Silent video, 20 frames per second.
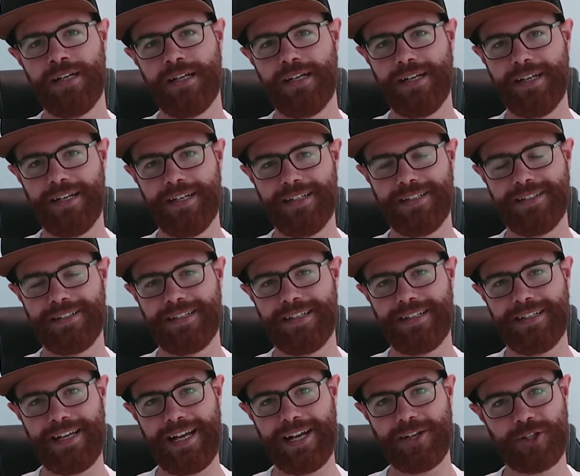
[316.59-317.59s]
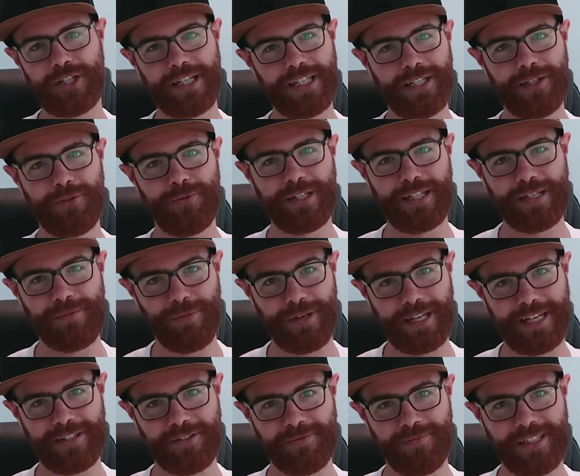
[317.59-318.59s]
And actually, we didn't
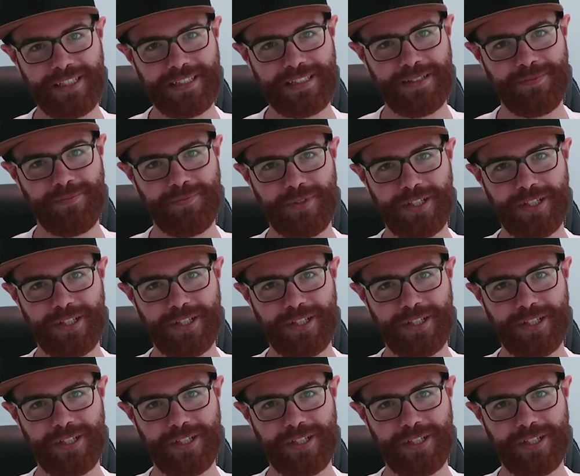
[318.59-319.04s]
plan to meet them,